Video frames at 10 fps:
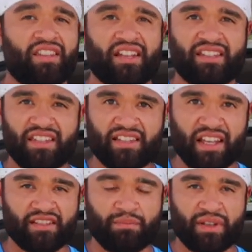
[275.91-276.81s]
They said this
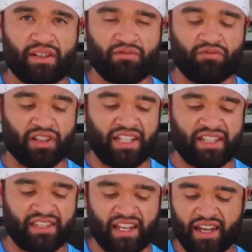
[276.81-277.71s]
hasn't been
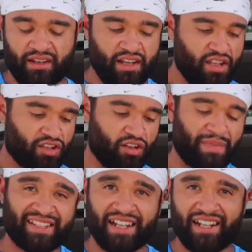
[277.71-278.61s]
released yet, so
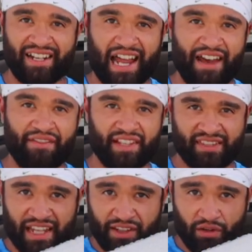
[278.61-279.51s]
I'm excited to have
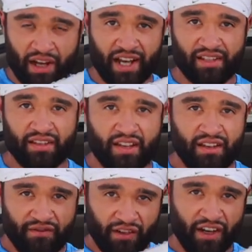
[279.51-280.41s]
this. Thank you guys.
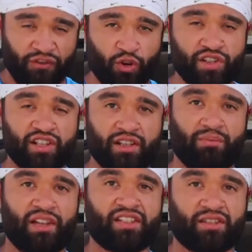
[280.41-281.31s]
Very fortunate
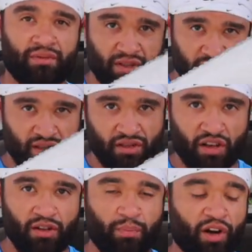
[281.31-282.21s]
and blessed to be, you
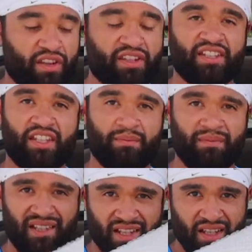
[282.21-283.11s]
know, part of the team.
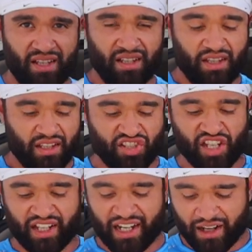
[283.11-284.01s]
Let's
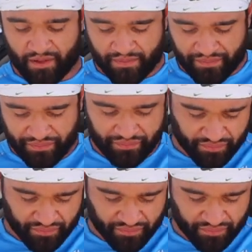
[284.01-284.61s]
check it out.